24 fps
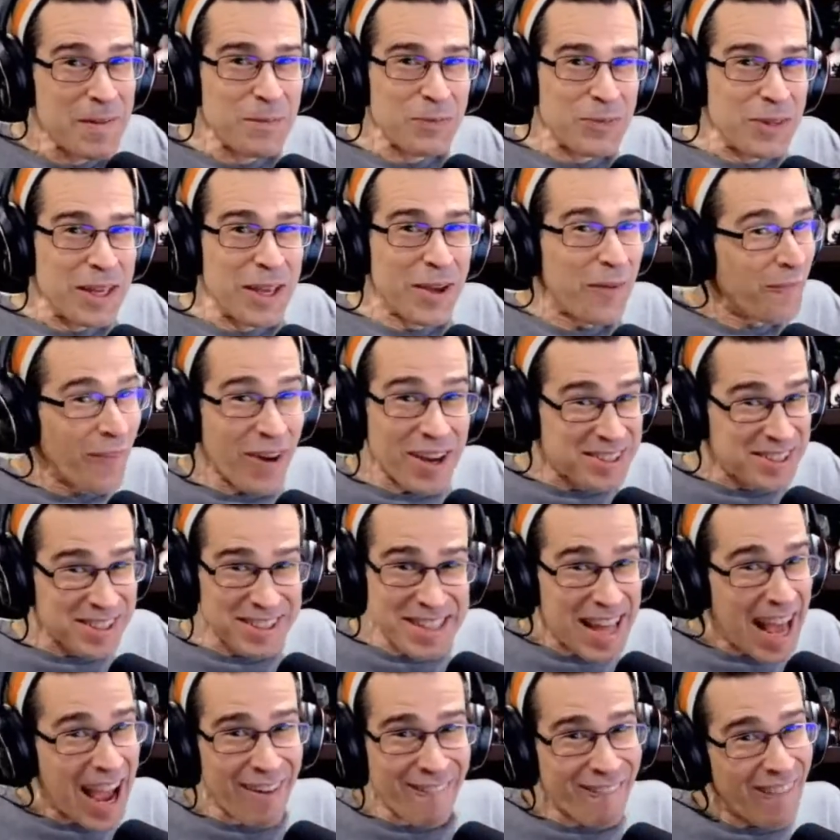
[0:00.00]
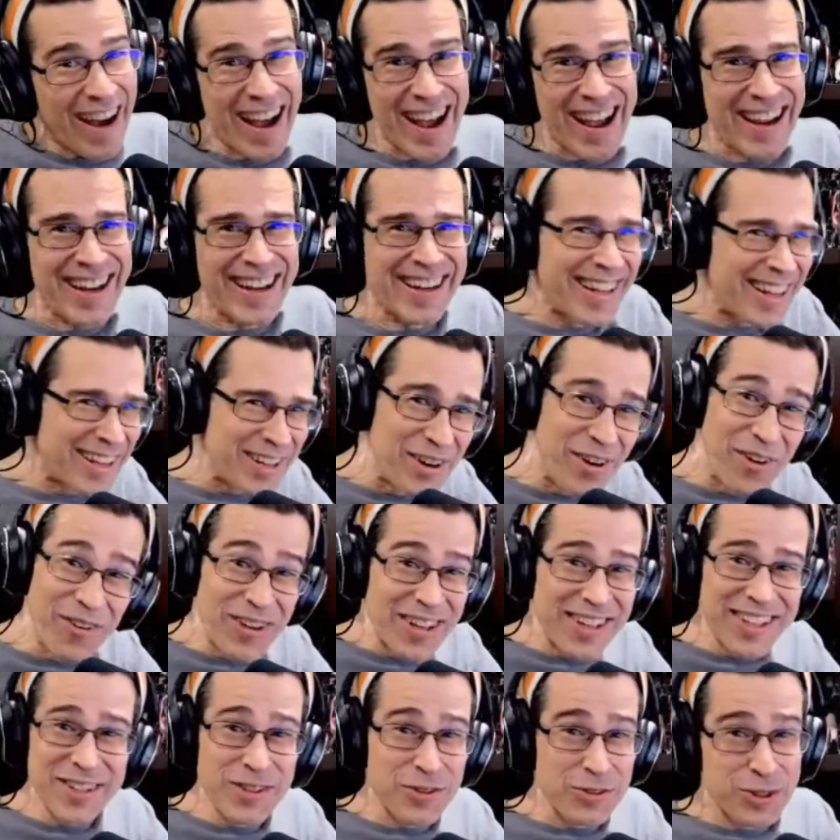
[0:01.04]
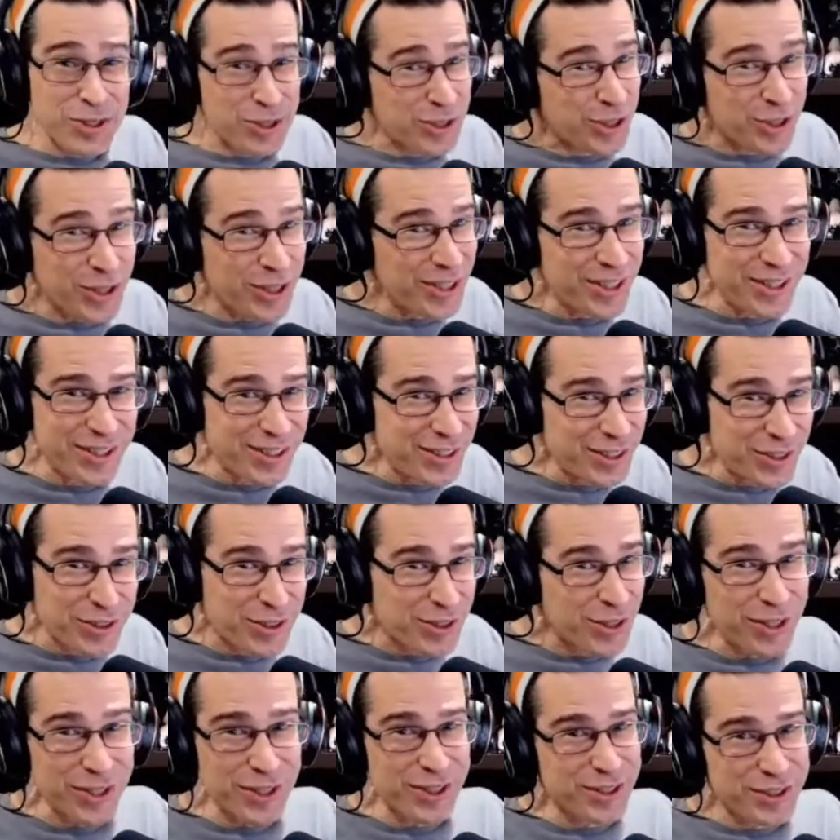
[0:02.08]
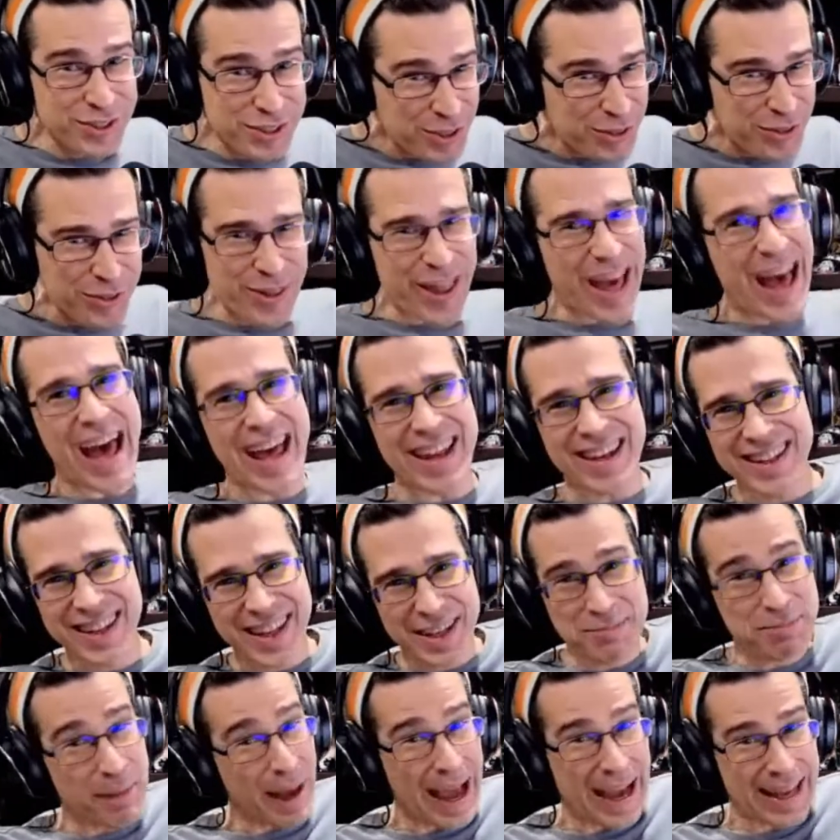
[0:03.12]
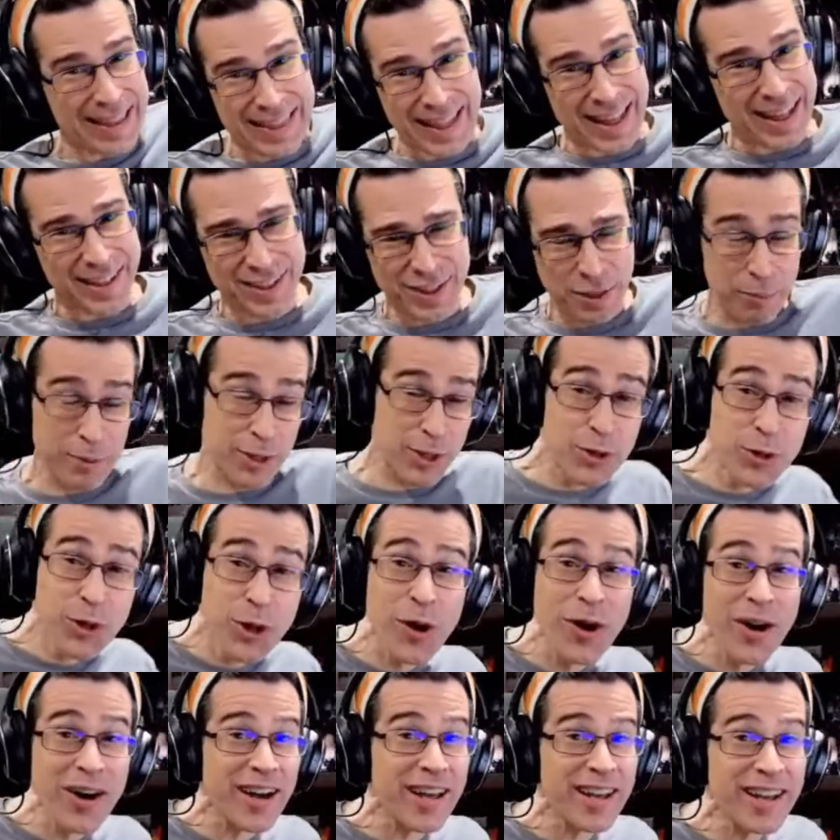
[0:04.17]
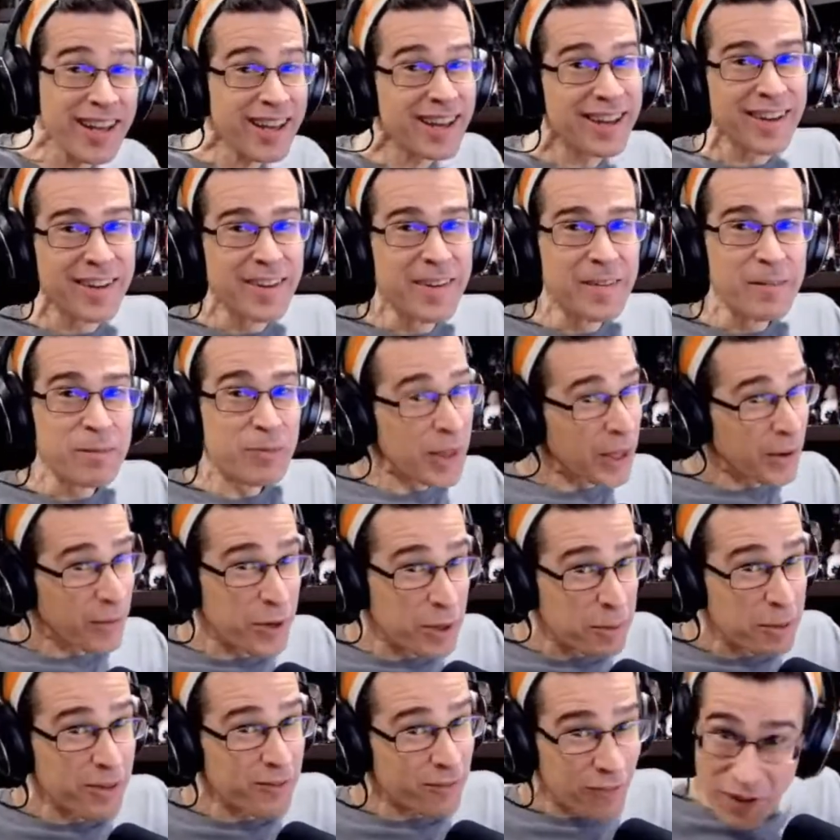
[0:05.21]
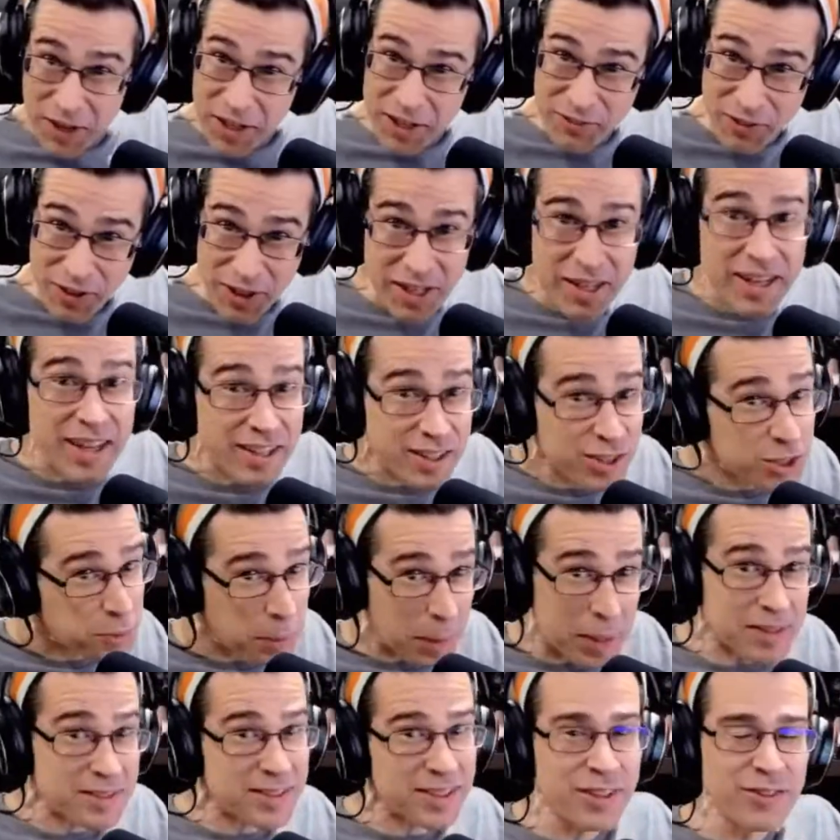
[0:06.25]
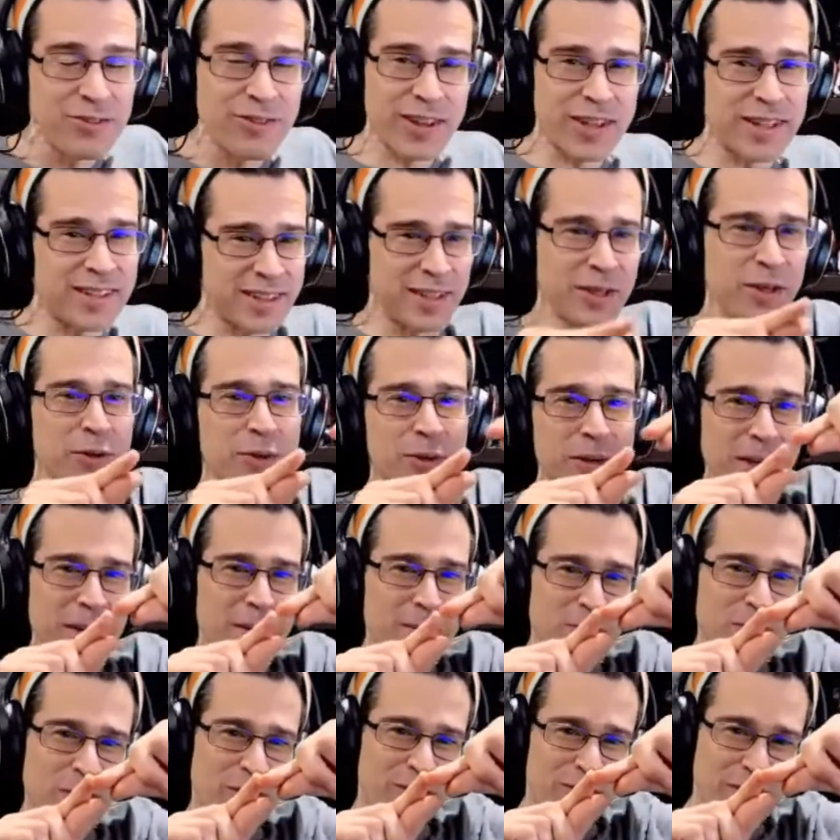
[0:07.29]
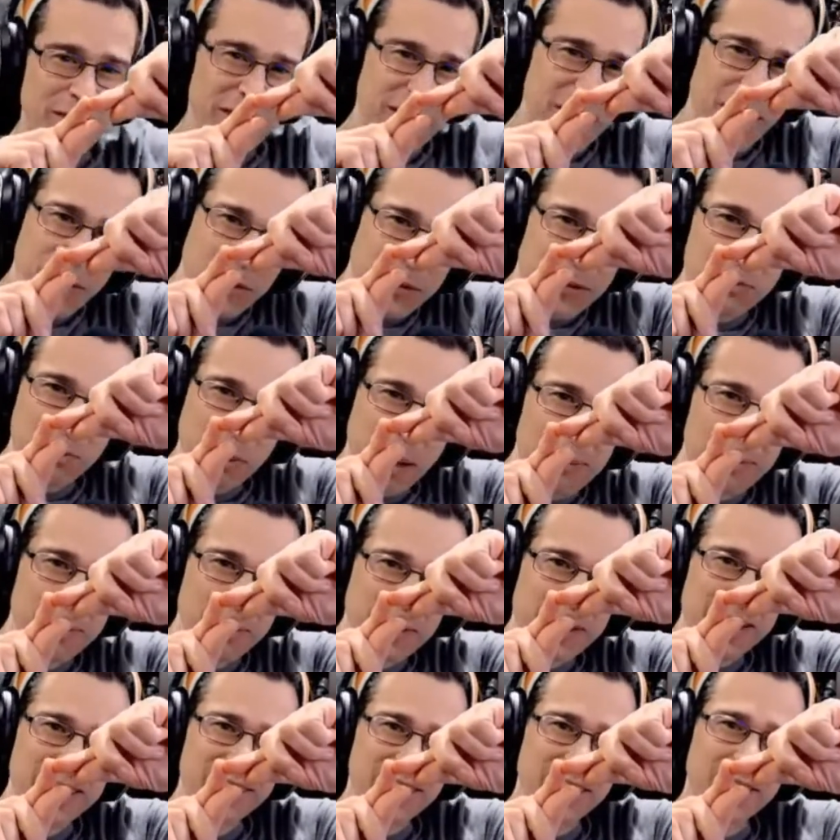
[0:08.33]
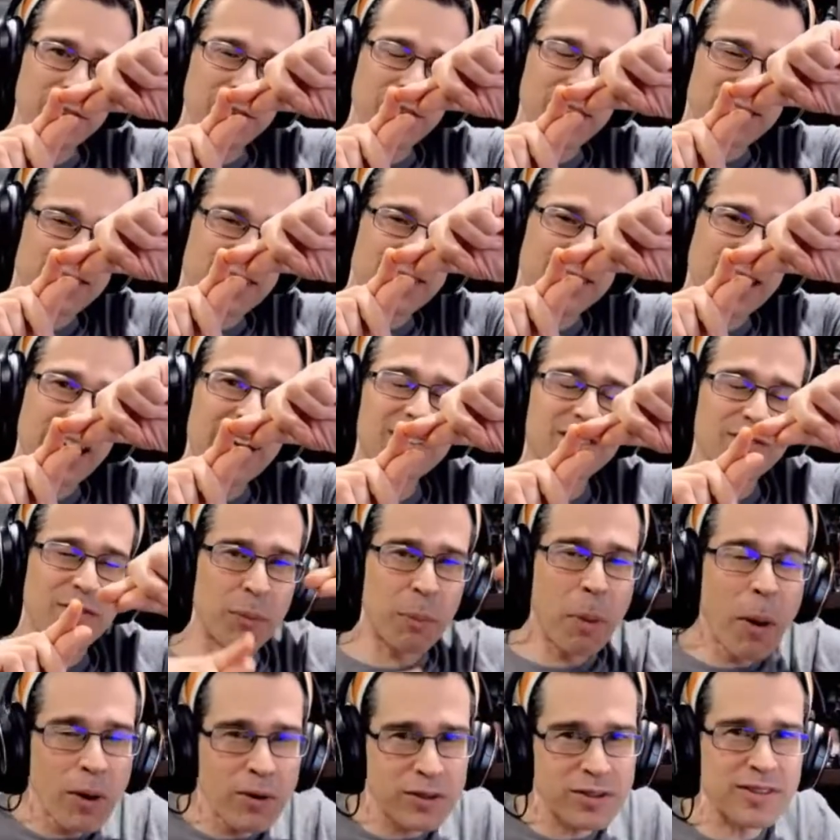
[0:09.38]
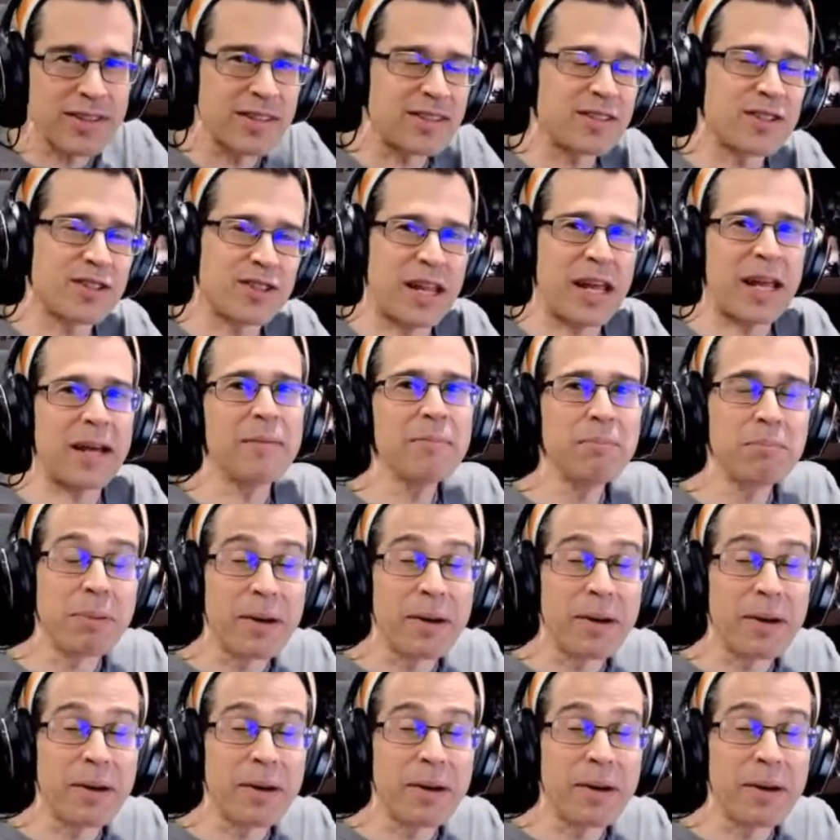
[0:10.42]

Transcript: It wasn't that way. You couldn't do that. Like, back then, I mean, you could. It would have been very, very expensive. And, the video was probably, less the size of a postage stamp.